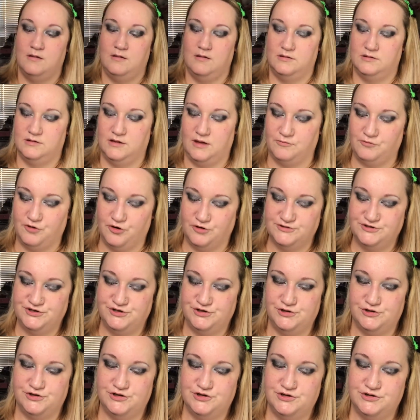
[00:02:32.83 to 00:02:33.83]
I'm going
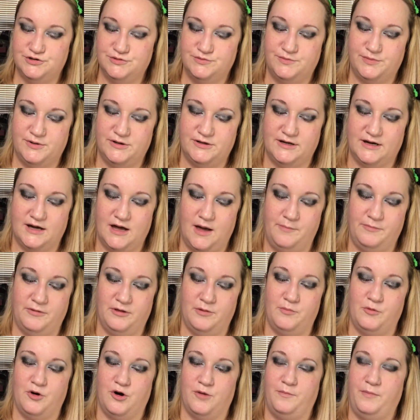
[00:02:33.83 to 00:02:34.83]
to put a couple of
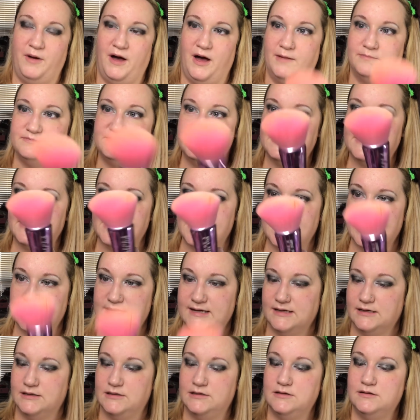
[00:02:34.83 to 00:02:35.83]
more pumps
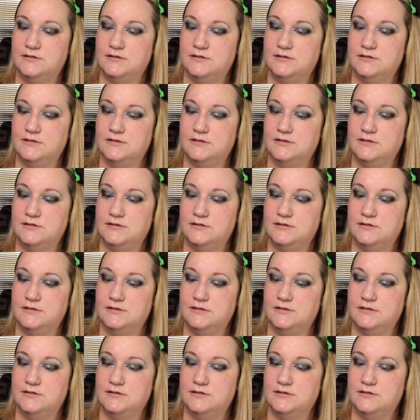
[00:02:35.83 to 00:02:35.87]
in